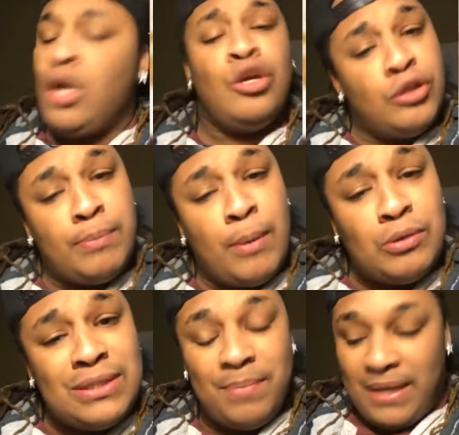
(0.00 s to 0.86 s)
You're
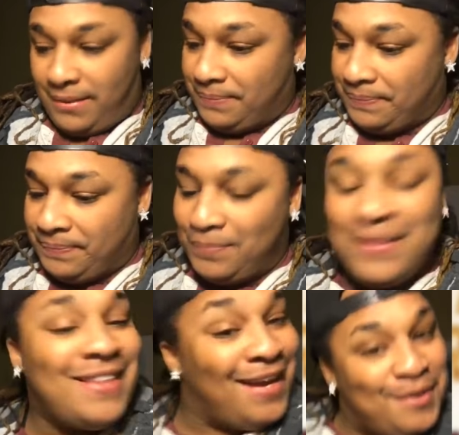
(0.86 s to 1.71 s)
supposed to be, but
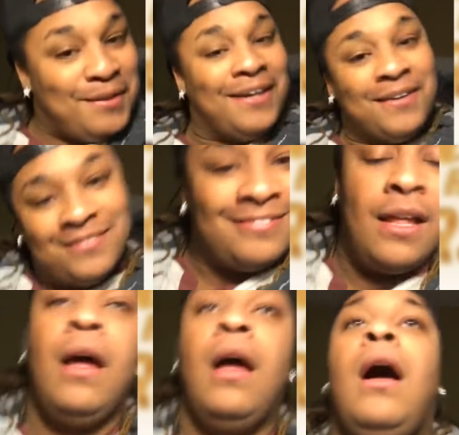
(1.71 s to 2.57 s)
thank you though.
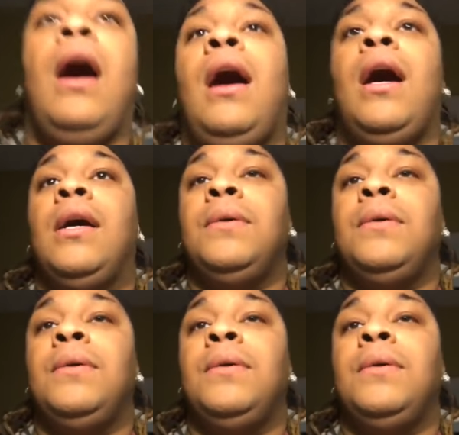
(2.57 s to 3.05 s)
Uh,